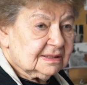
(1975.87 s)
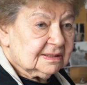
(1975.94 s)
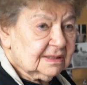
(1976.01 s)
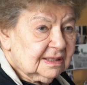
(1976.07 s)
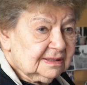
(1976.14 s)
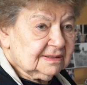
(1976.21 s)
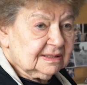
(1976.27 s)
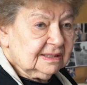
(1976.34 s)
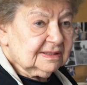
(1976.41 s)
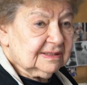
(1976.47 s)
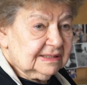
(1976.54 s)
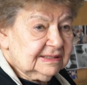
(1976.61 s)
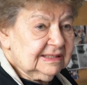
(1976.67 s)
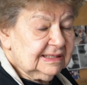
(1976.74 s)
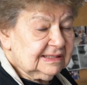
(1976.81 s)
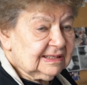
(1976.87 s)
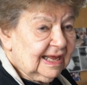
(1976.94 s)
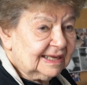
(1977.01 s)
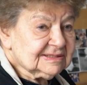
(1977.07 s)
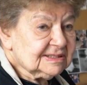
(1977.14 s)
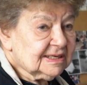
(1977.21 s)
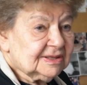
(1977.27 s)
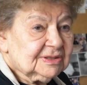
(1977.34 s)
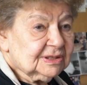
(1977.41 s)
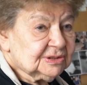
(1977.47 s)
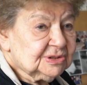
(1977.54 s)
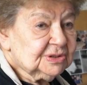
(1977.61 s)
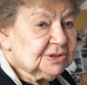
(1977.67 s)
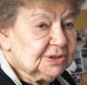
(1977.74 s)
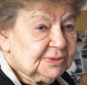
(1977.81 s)
The, the need has
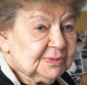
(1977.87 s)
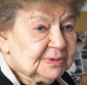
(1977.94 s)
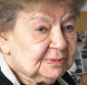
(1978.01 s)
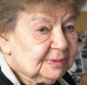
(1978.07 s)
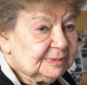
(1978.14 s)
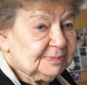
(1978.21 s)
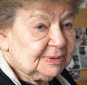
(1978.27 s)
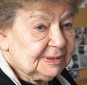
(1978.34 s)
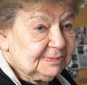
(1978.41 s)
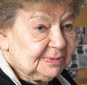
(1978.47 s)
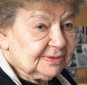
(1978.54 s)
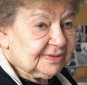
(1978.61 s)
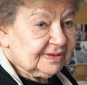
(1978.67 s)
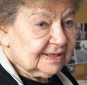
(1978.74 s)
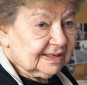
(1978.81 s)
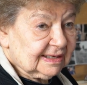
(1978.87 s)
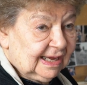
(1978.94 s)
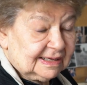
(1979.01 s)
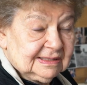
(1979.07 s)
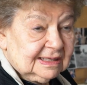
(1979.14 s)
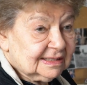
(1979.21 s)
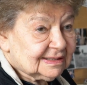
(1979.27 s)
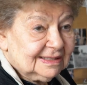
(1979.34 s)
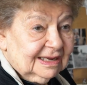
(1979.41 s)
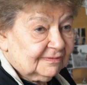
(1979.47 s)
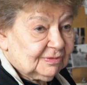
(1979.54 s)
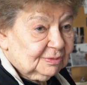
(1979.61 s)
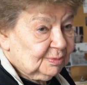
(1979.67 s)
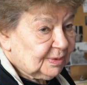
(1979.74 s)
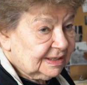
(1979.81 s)
nothing to do with what people think, and it
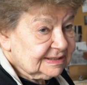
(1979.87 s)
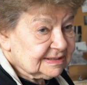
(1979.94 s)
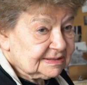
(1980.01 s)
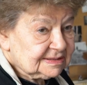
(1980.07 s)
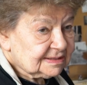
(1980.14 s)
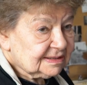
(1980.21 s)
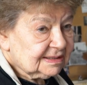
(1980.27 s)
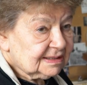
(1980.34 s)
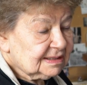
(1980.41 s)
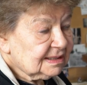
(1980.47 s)
never was.